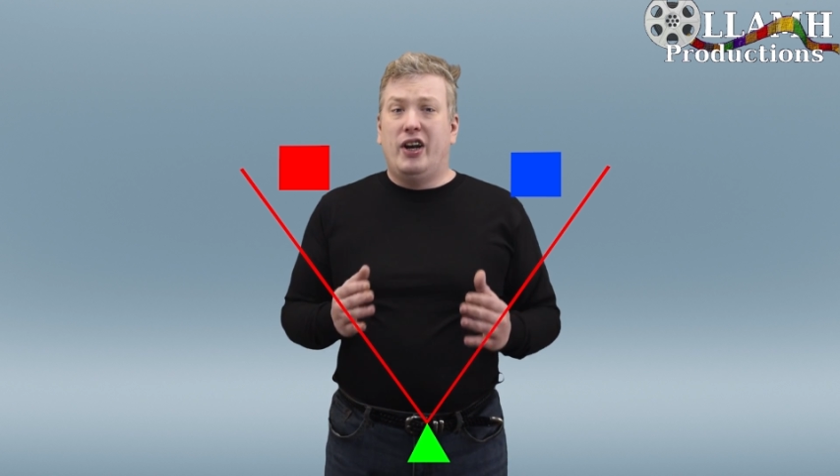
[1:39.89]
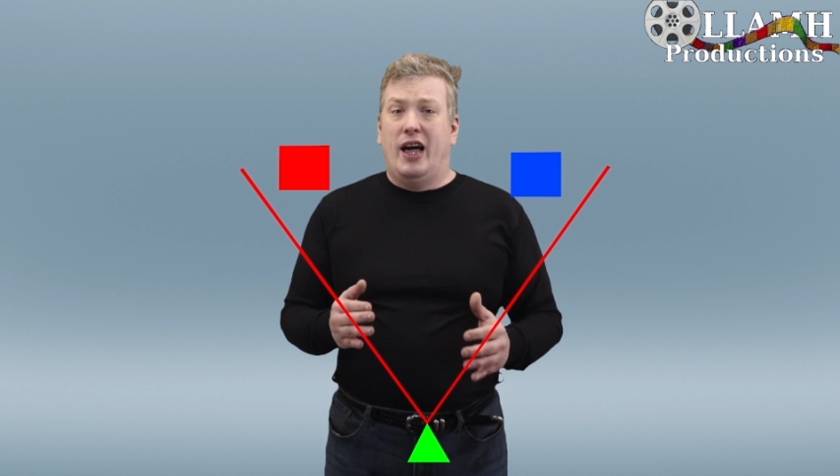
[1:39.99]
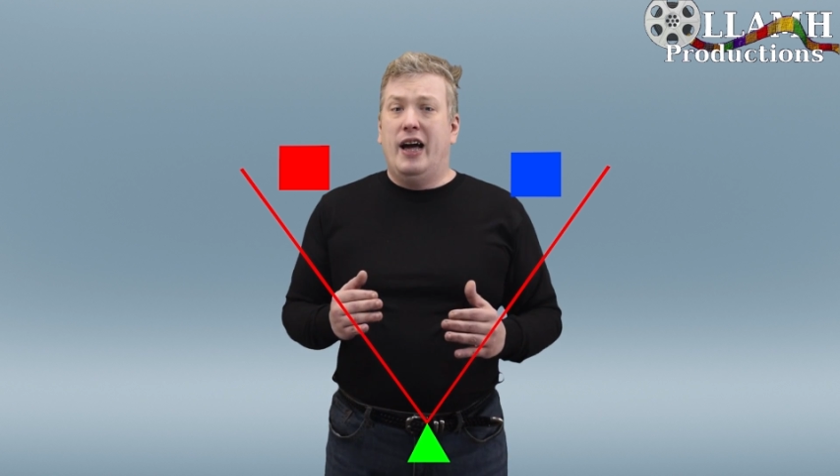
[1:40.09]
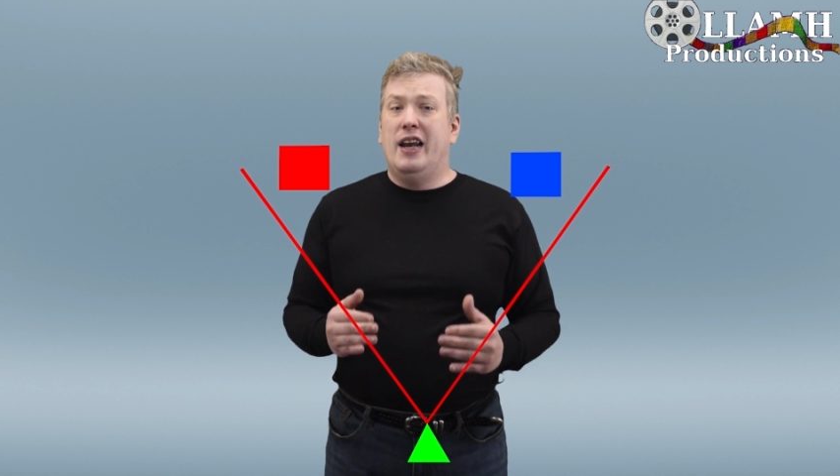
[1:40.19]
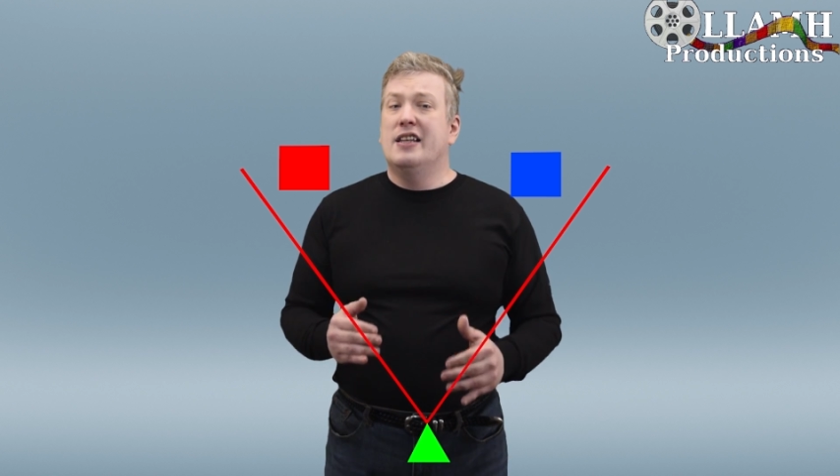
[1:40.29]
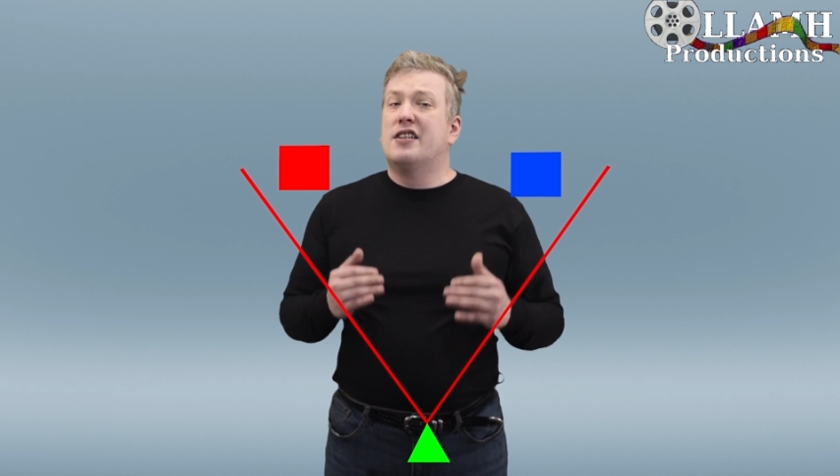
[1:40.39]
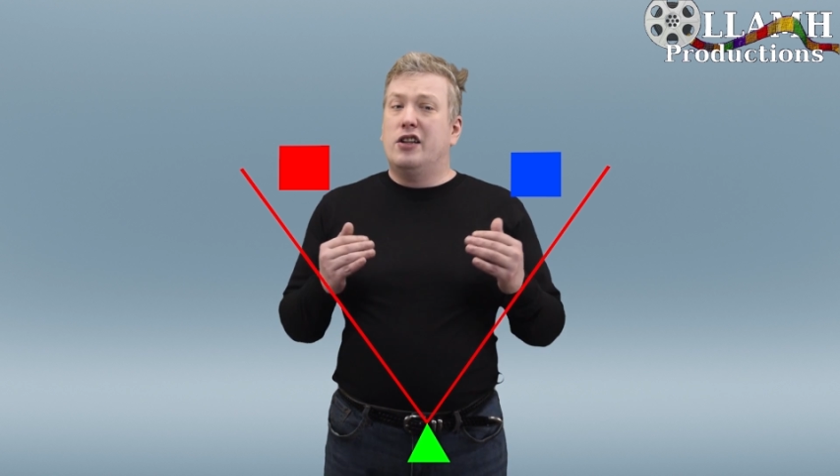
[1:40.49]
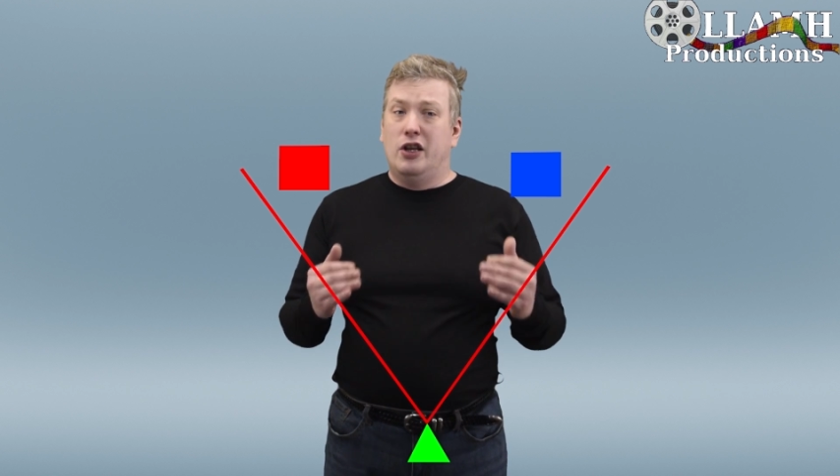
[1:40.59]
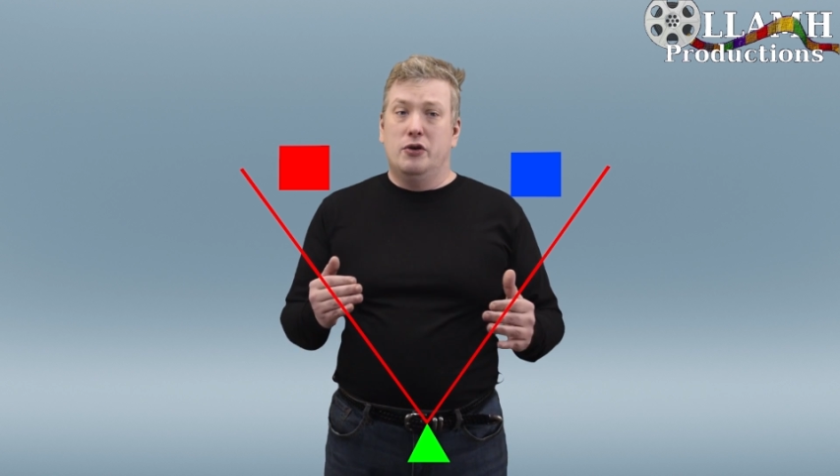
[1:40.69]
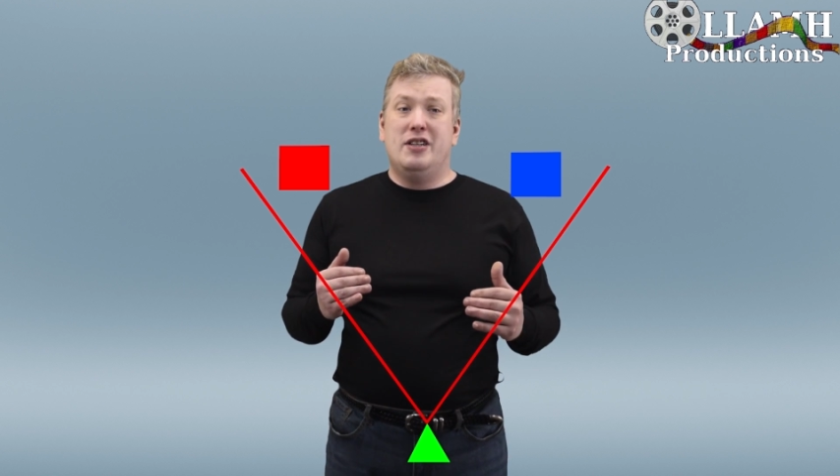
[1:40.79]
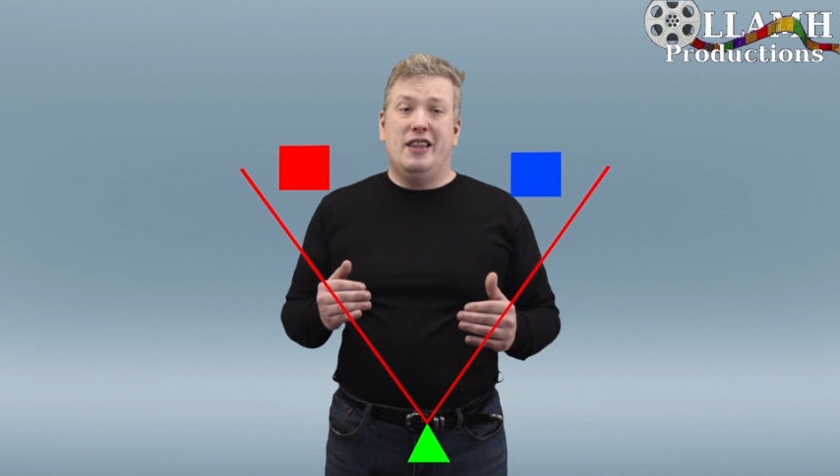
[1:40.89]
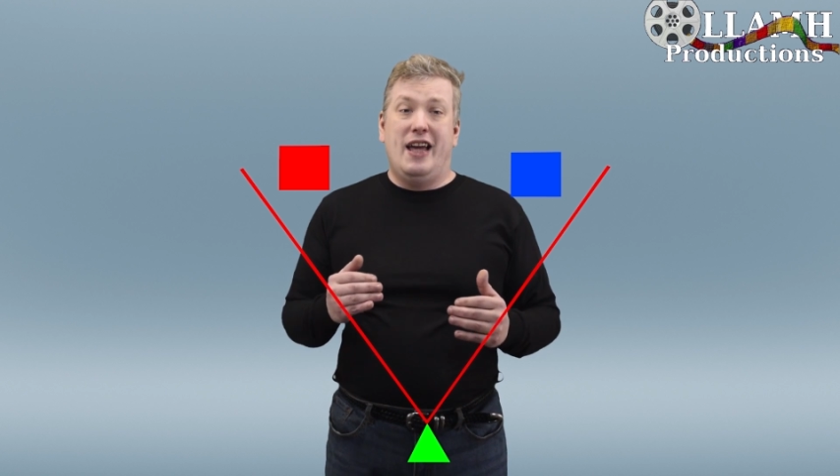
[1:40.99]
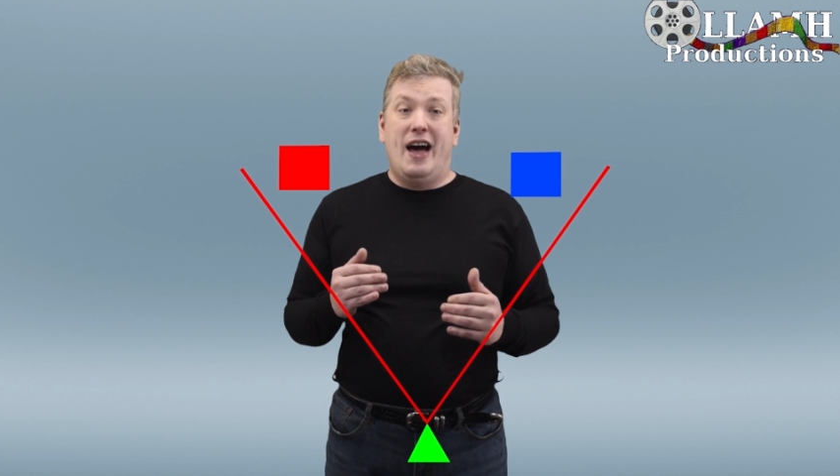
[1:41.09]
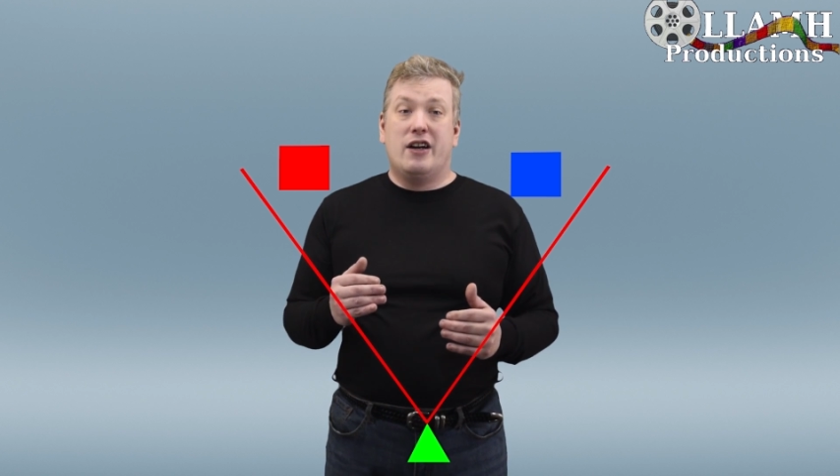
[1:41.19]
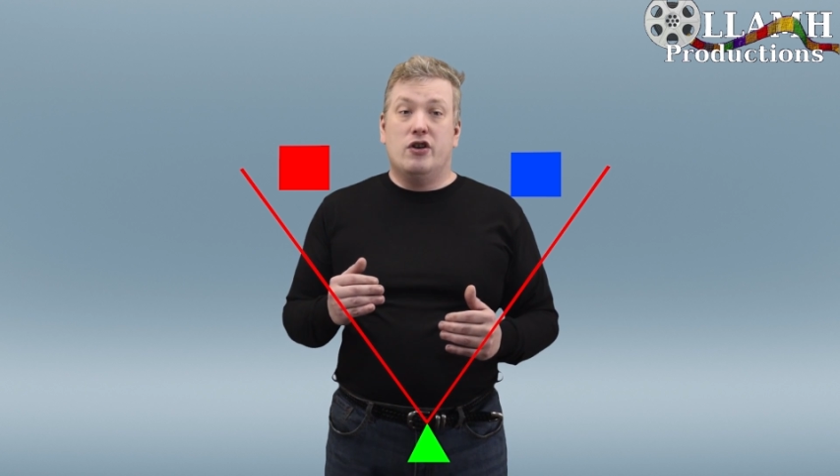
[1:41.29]
line is close to
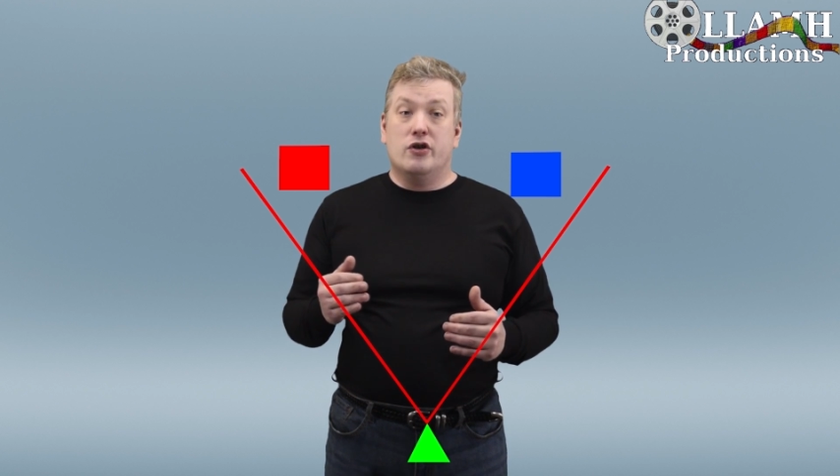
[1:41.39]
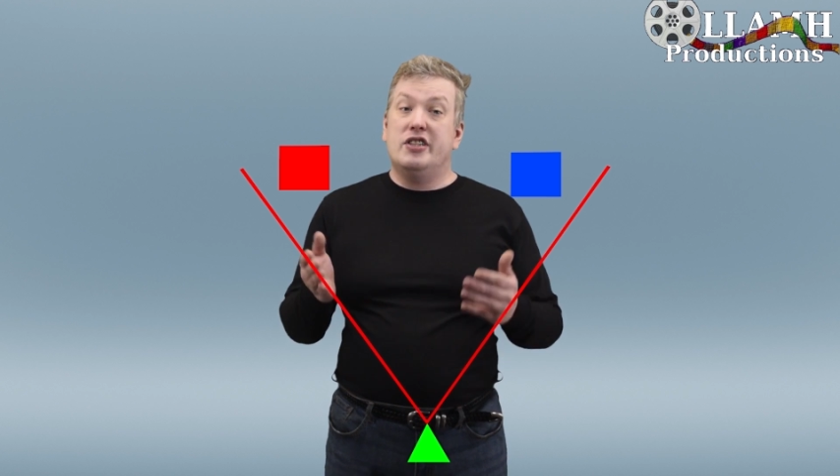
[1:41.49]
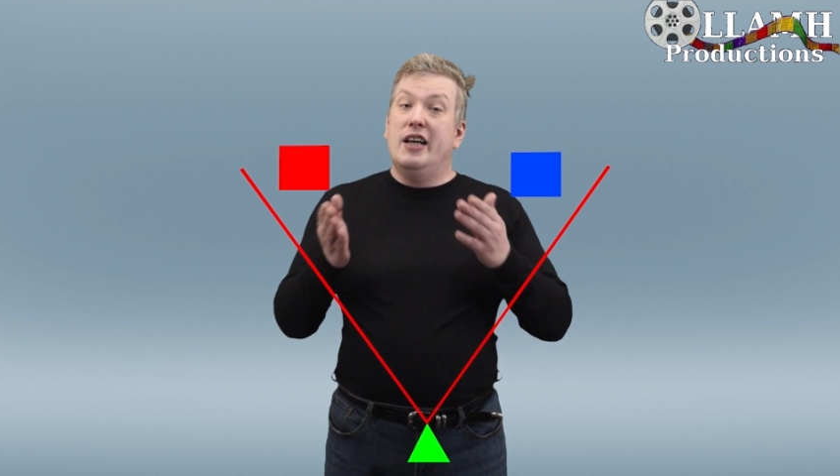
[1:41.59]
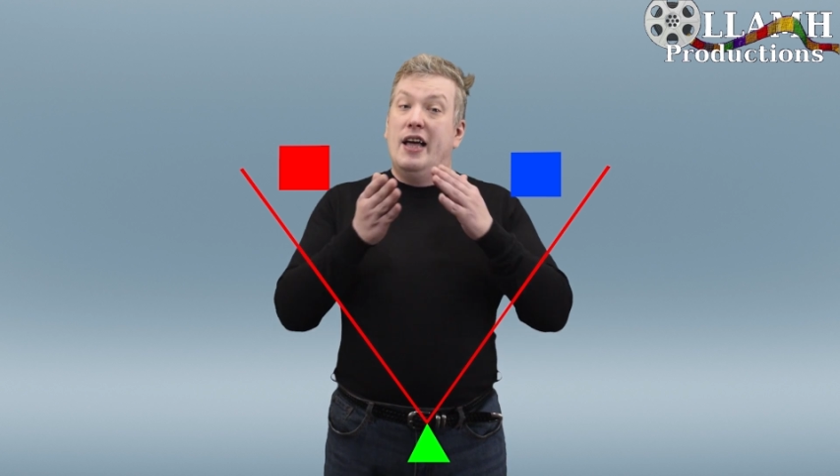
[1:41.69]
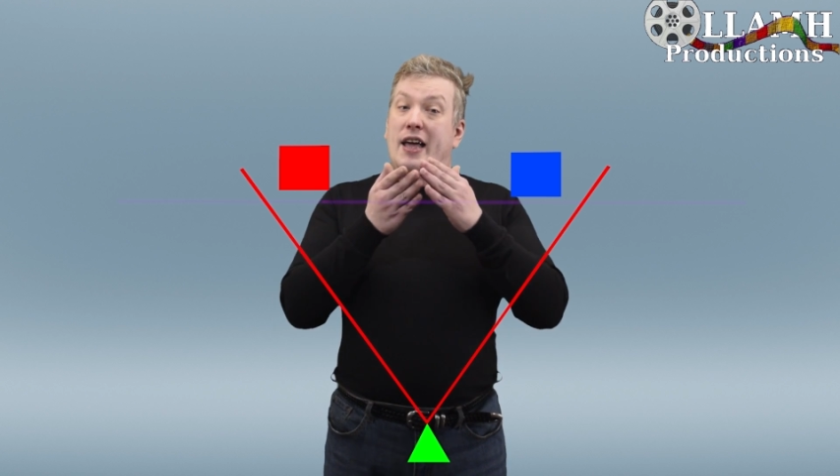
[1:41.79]
the actors,